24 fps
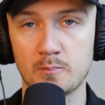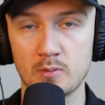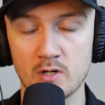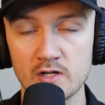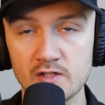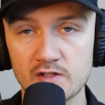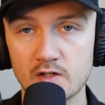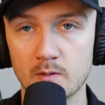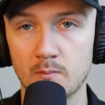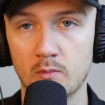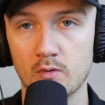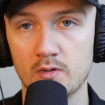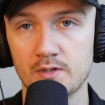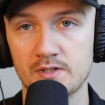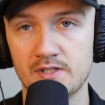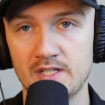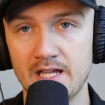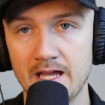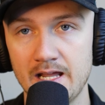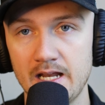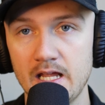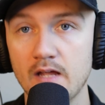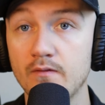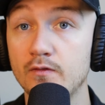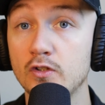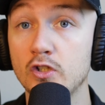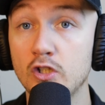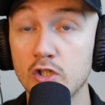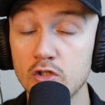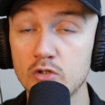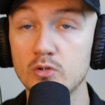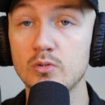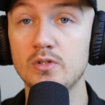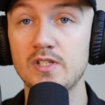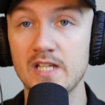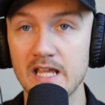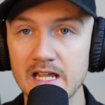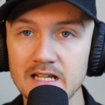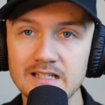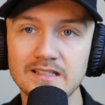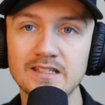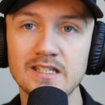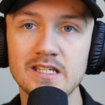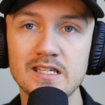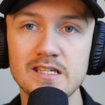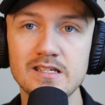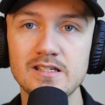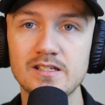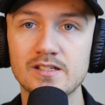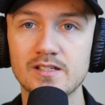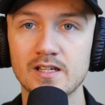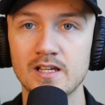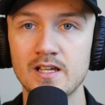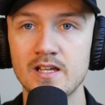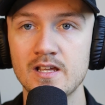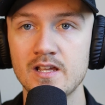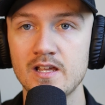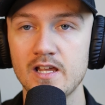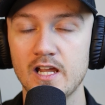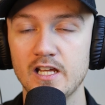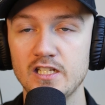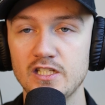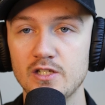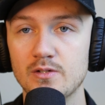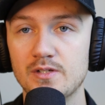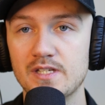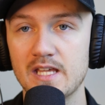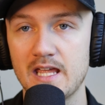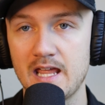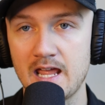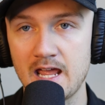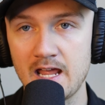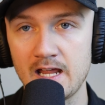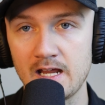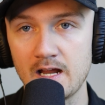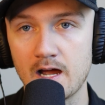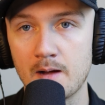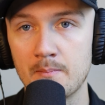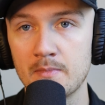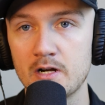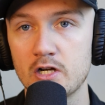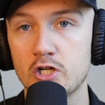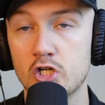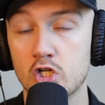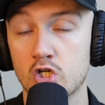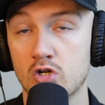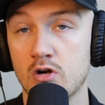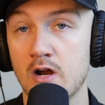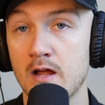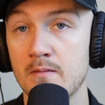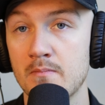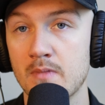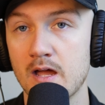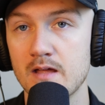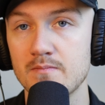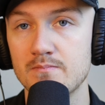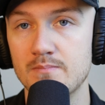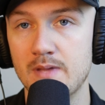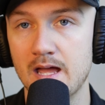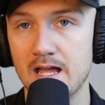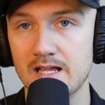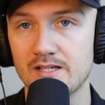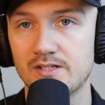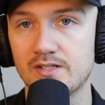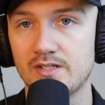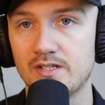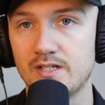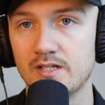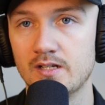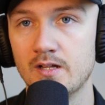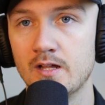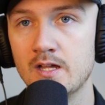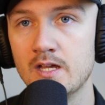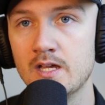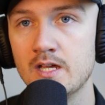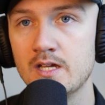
principles that if you take these and you say, "Hey, I'm going to try my best